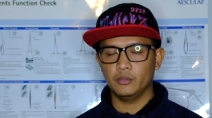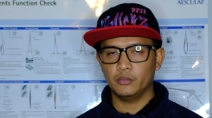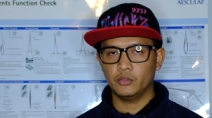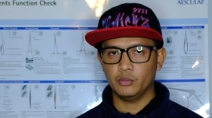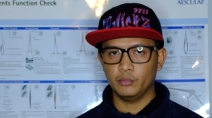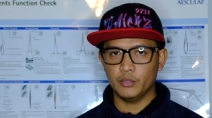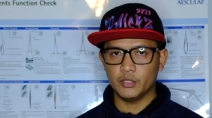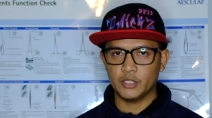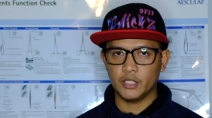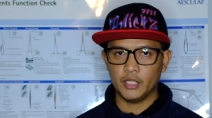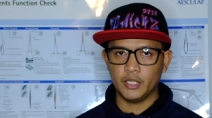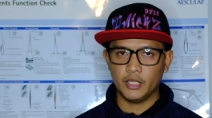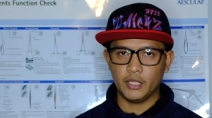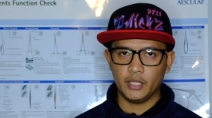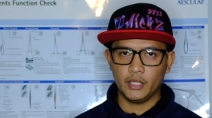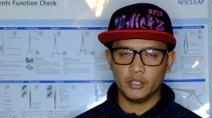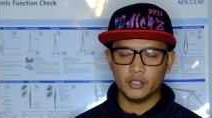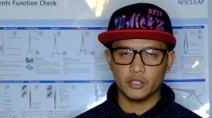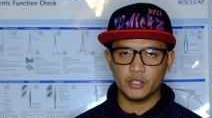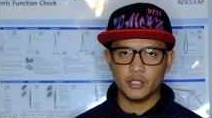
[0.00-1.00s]
to be
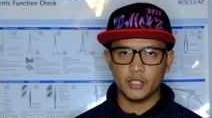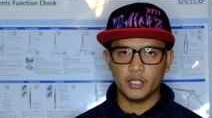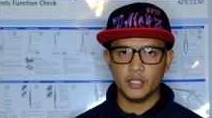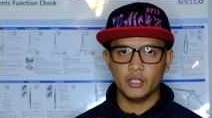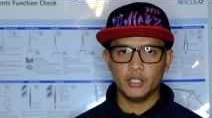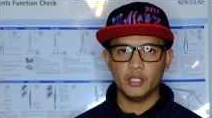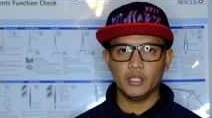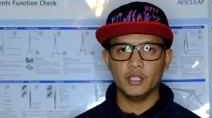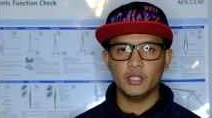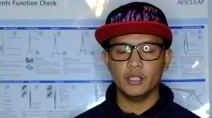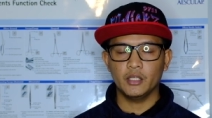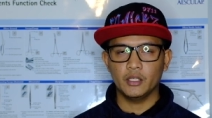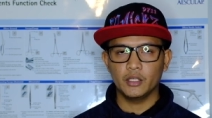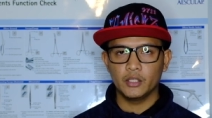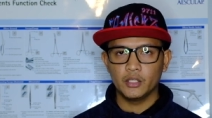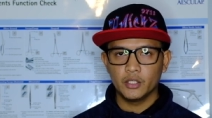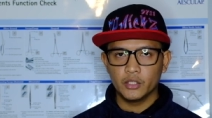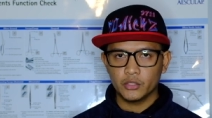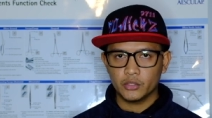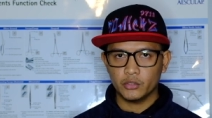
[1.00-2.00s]
sent
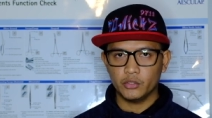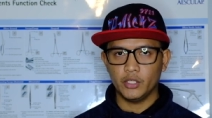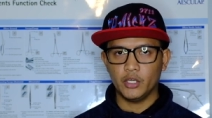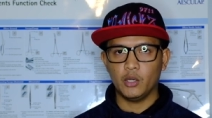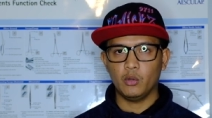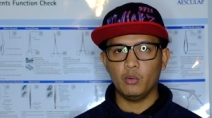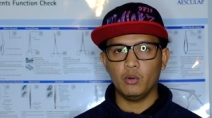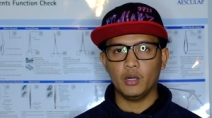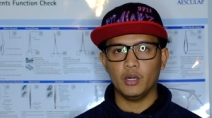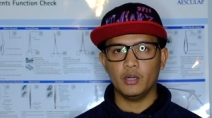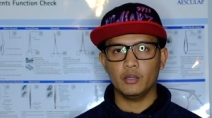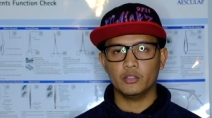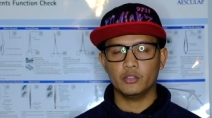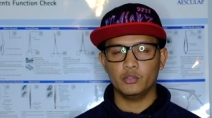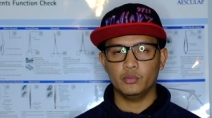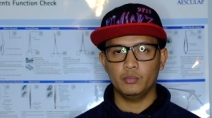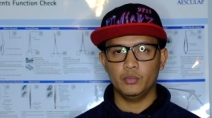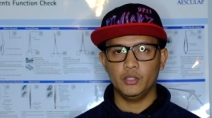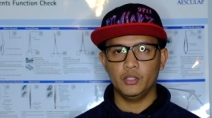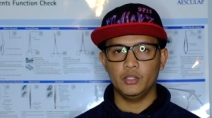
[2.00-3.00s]
to the OR
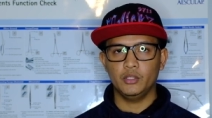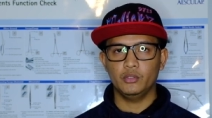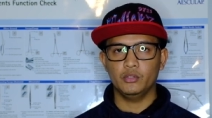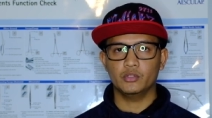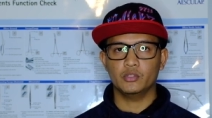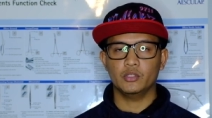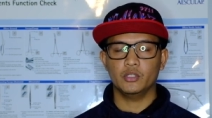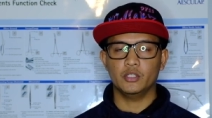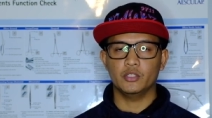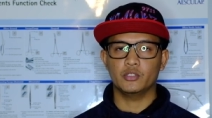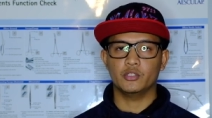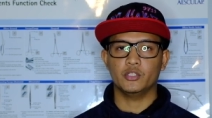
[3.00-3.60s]
to be used in a